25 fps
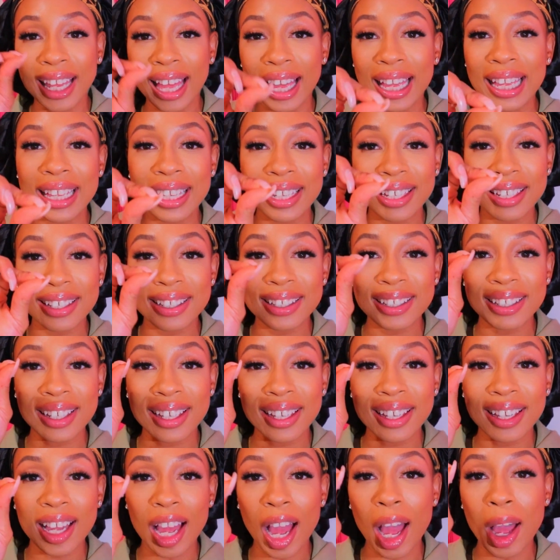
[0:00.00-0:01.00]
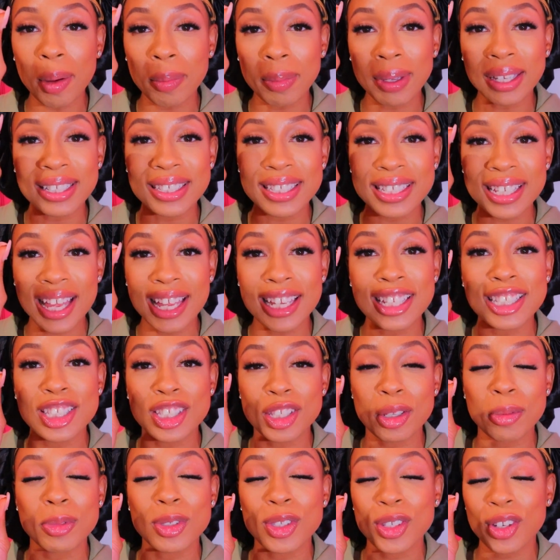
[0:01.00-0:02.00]
Like, comment, and
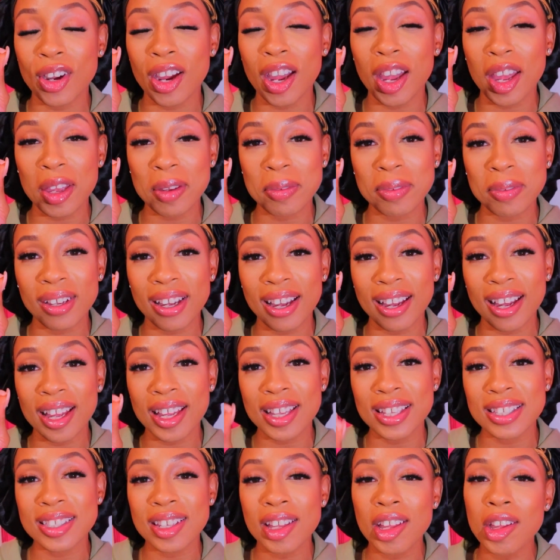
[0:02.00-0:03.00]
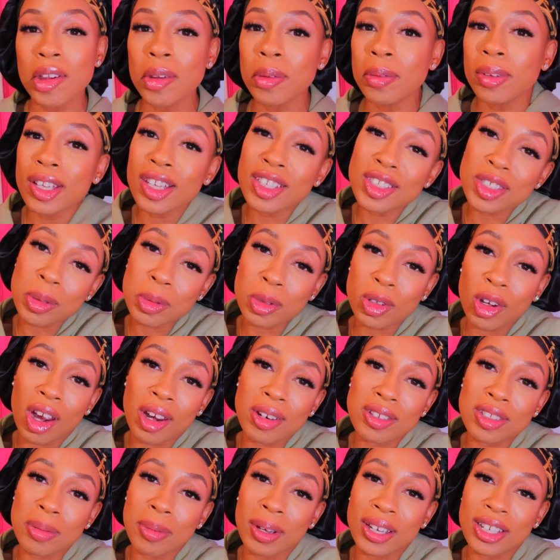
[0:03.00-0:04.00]
subscribe, guys. Please
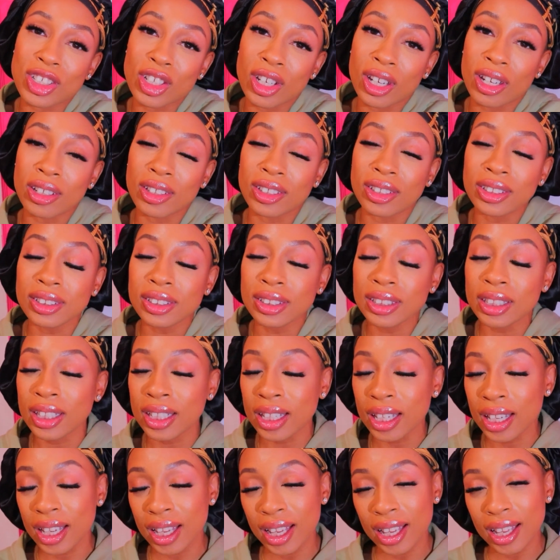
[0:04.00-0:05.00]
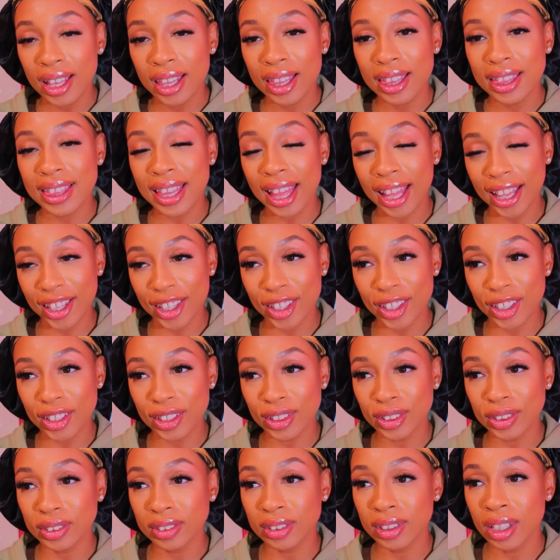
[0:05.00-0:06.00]
subscribe to my channel. Thank
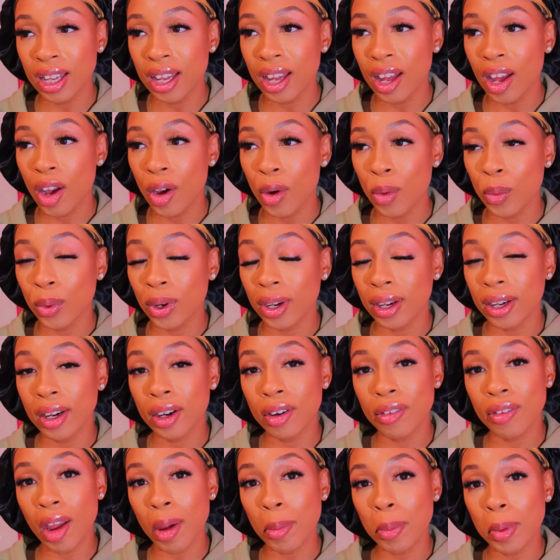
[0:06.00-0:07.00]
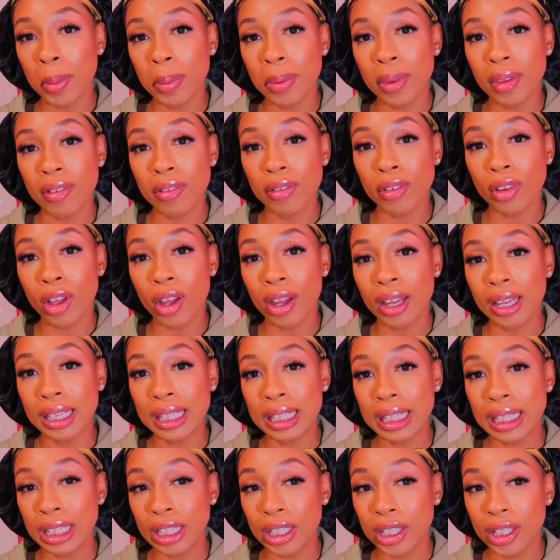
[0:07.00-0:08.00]
you. We're gonna wrap up the vlog
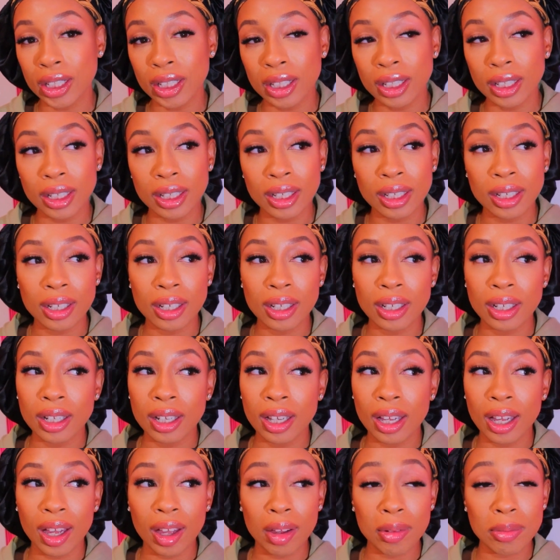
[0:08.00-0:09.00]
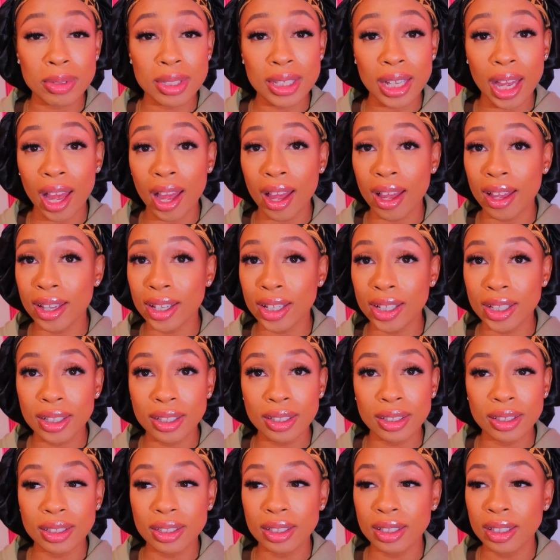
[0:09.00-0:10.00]
here. I'm
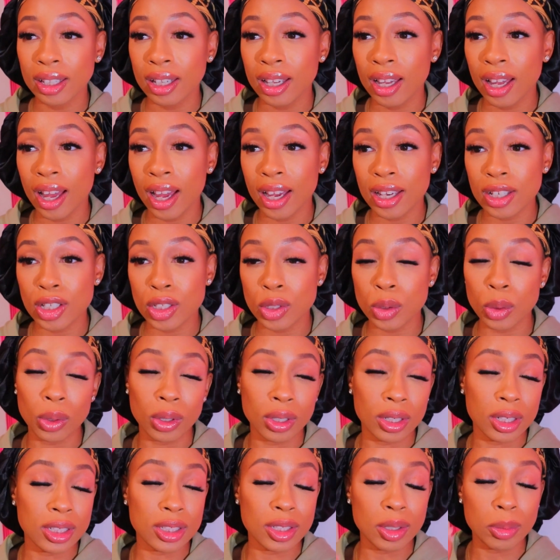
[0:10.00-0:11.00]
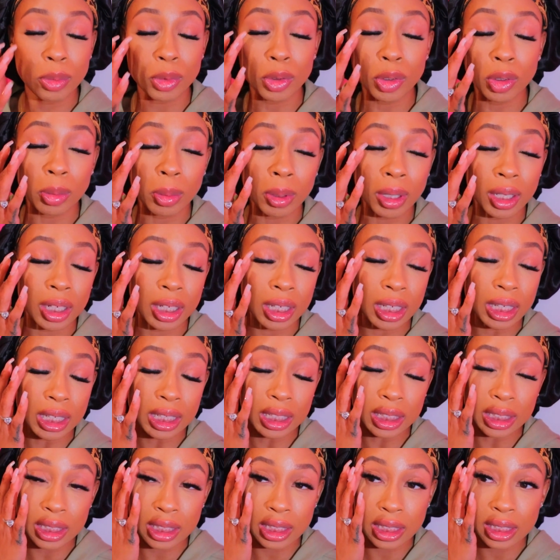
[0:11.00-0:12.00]
tired. I just ordered some Uber
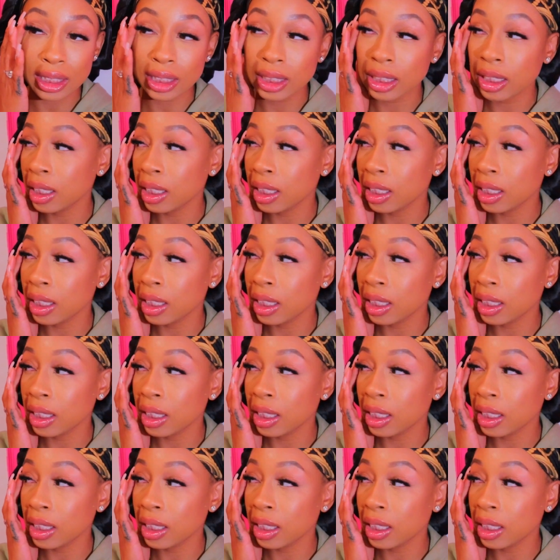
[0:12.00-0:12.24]
Eats.